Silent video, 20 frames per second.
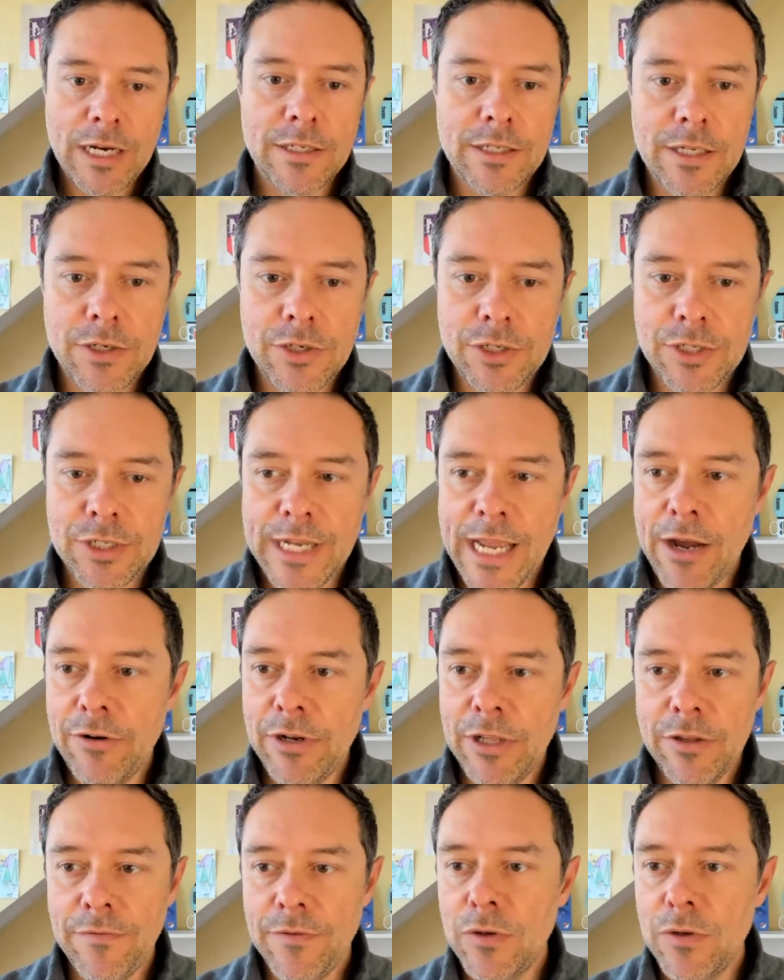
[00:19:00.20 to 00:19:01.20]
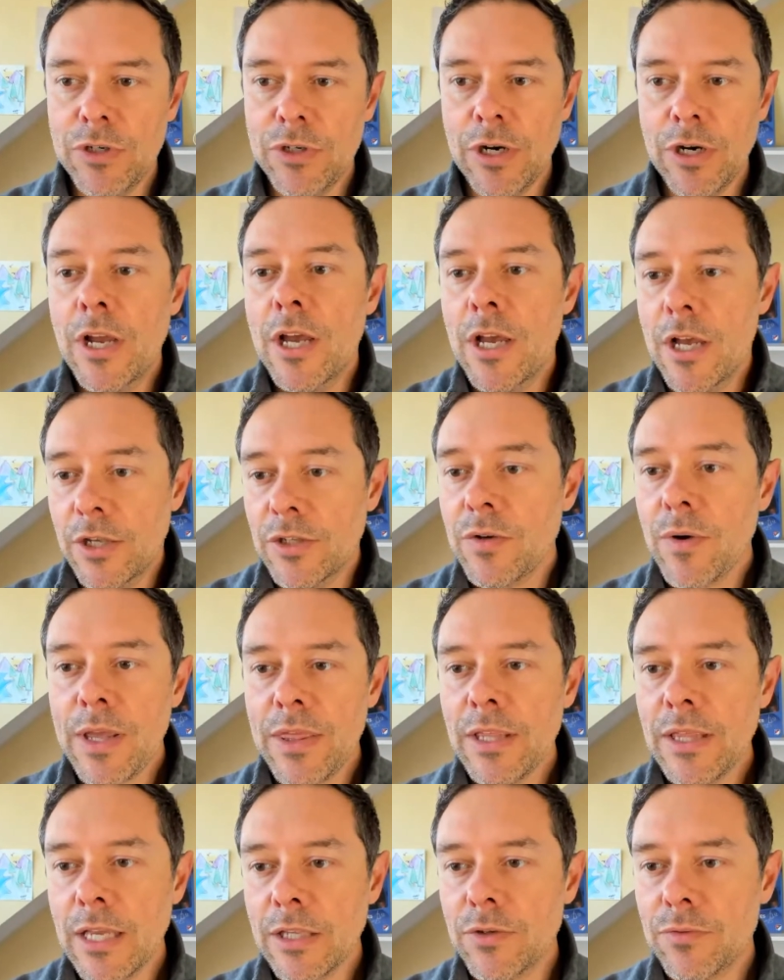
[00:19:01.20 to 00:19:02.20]
decisions now and in the future? So I
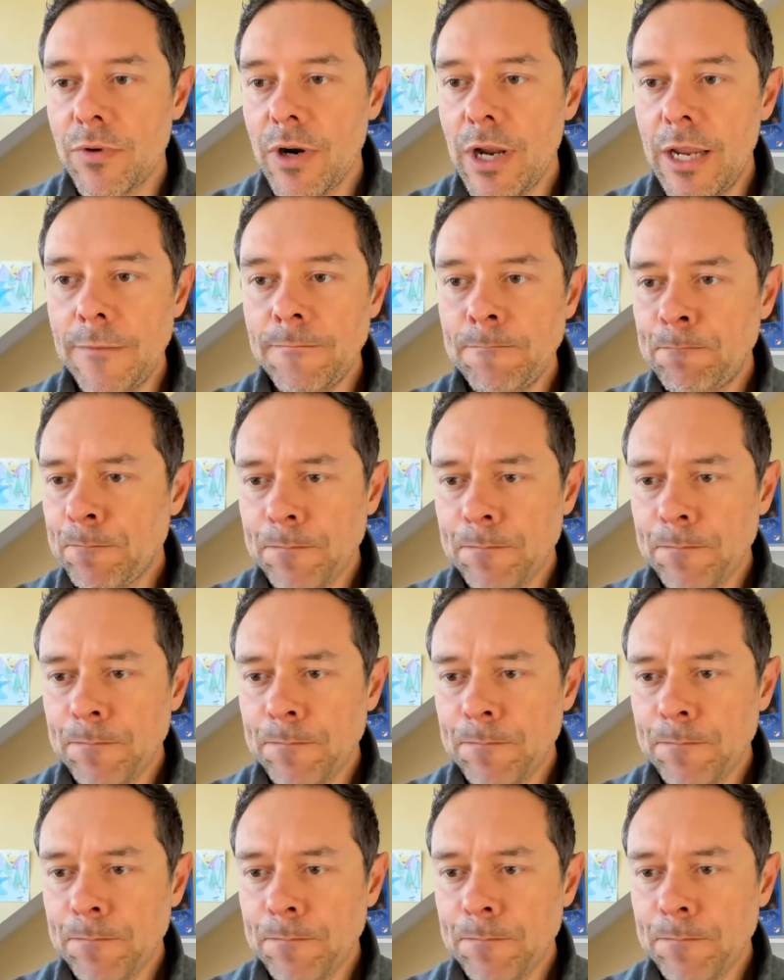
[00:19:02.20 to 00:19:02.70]
think that's right.